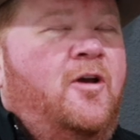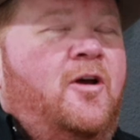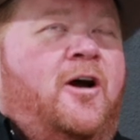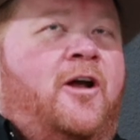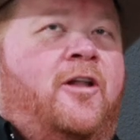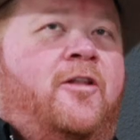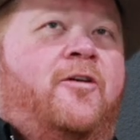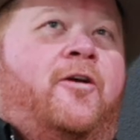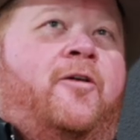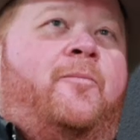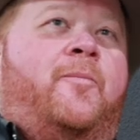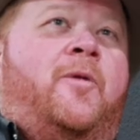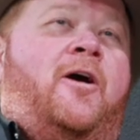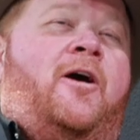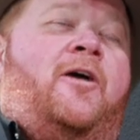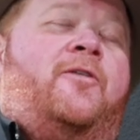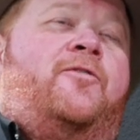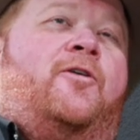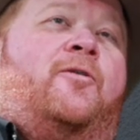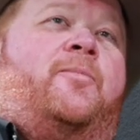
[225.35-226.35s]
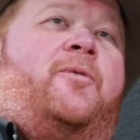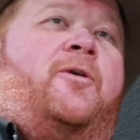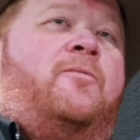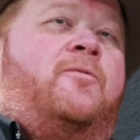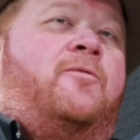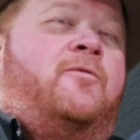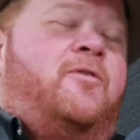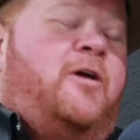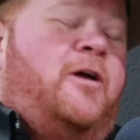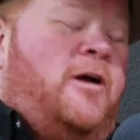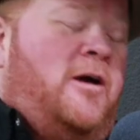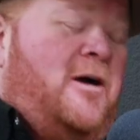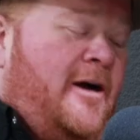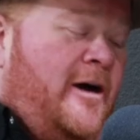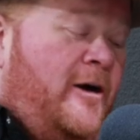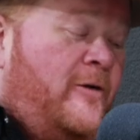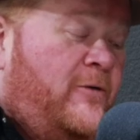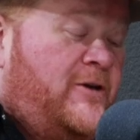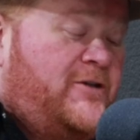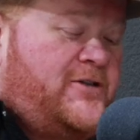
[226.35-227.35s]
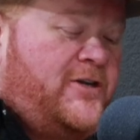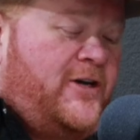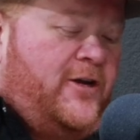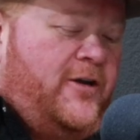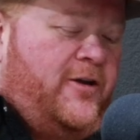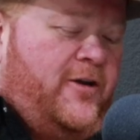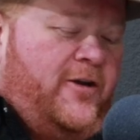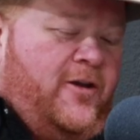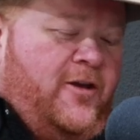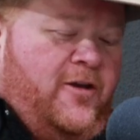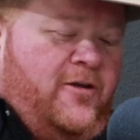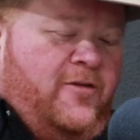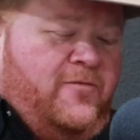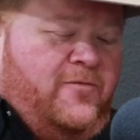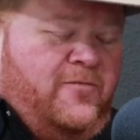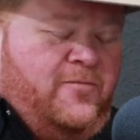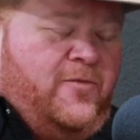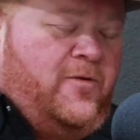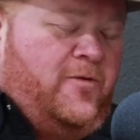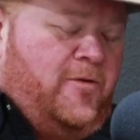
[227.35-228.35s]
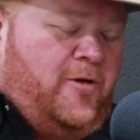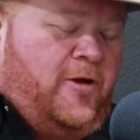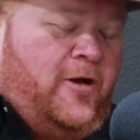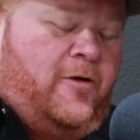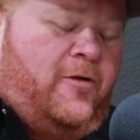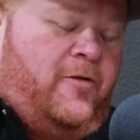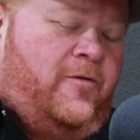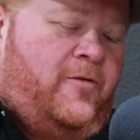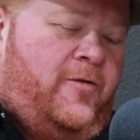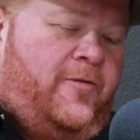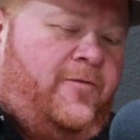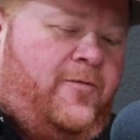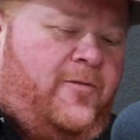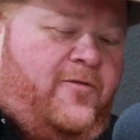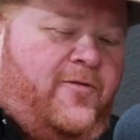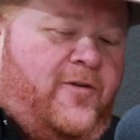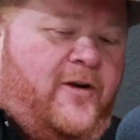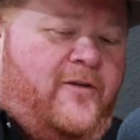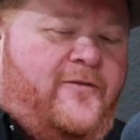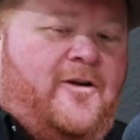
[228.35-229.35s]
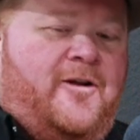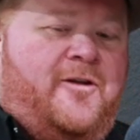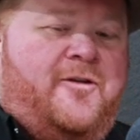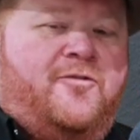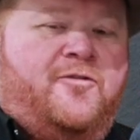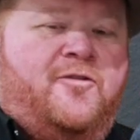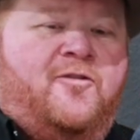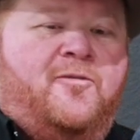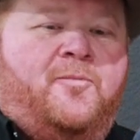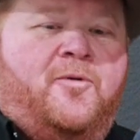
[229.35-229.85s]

I look back, I tell people, I wish I'd have not going away from the firefighting stuff,